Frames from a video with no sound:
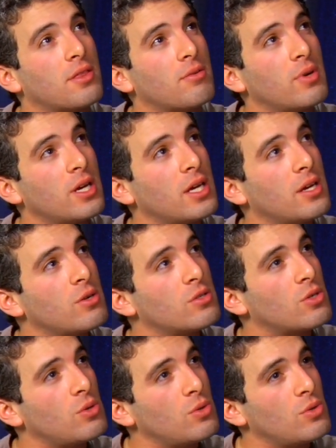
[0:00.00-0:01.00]
3
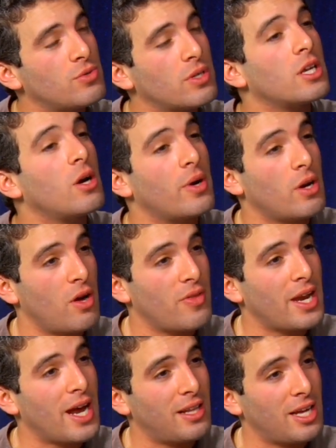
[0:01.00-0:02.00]
years old, you know, and on
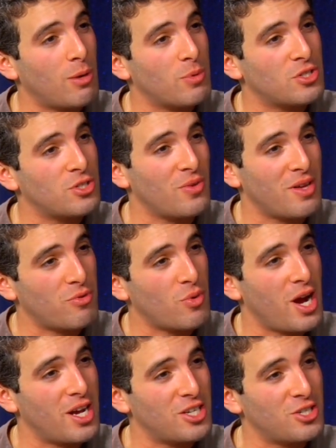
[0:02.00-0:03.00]
that Al Alberts show, that
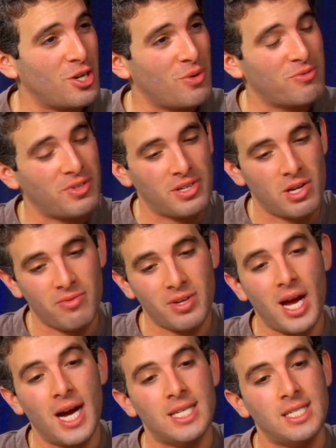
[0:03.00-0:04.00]
variety show in
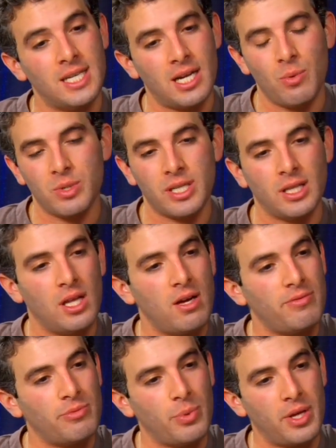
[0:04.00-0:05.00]
Philadelphia, I was in
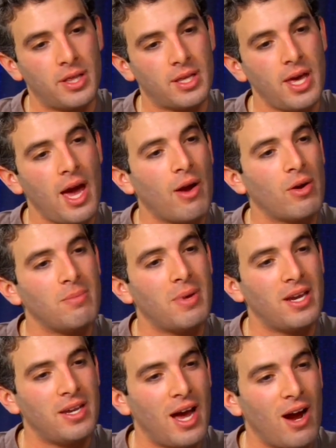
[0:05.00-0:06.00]
love with Karen
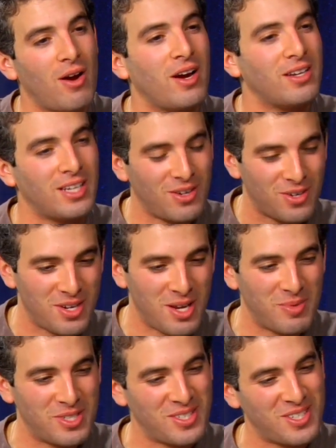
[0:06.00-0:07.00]
Bandara. Now her
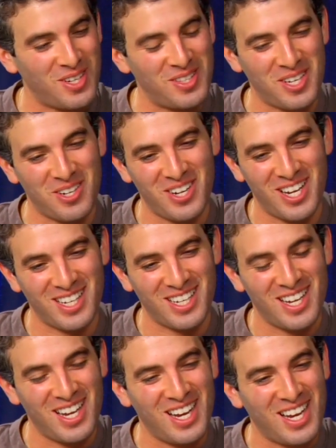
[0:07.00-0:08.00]
name is on the internet.
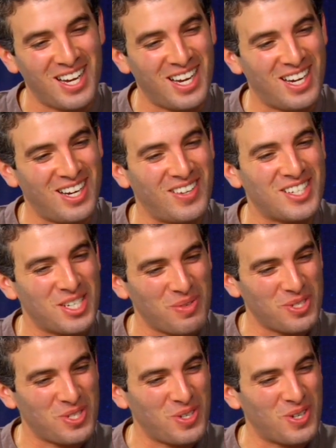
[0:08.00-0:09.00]
She
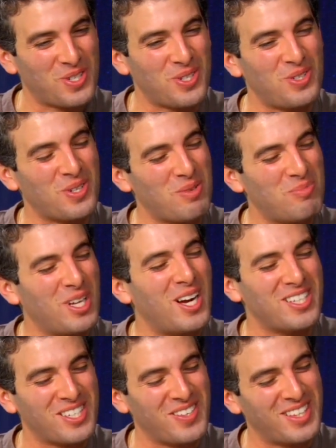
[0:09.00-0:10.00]
was 2 years older and
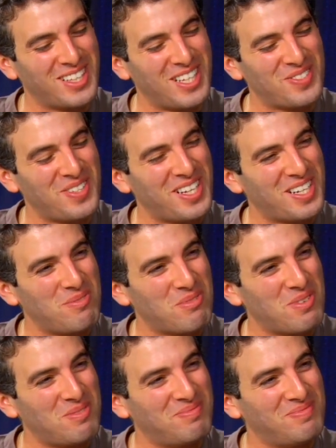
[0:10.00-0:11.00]
blonde, so I think that's where that comes
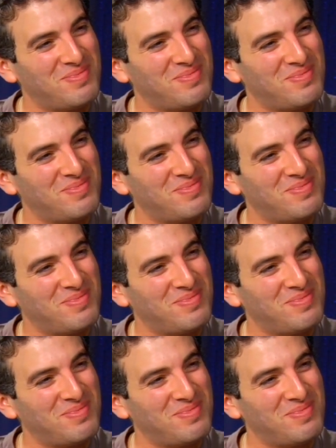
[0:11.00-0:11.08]
from.